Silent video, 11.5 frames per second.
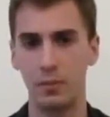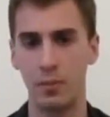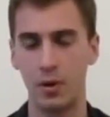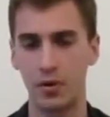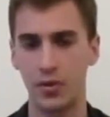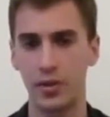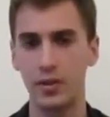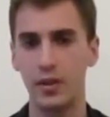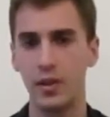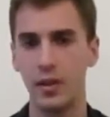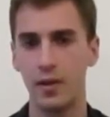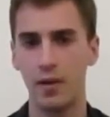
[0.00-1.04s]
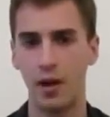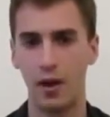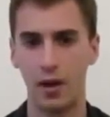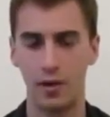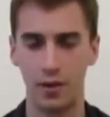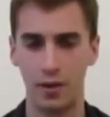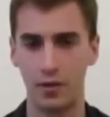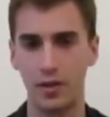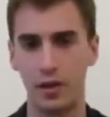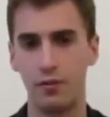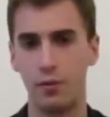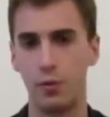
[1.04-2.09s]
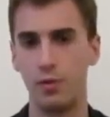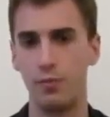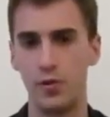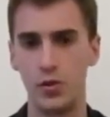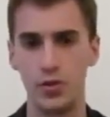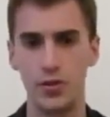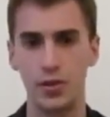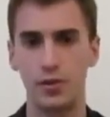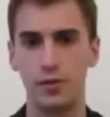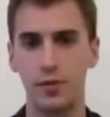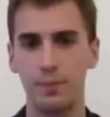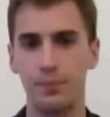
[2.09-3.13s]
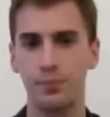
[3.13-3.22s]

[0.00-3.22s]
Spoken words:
marketing, then I'd go for Infusionsoft.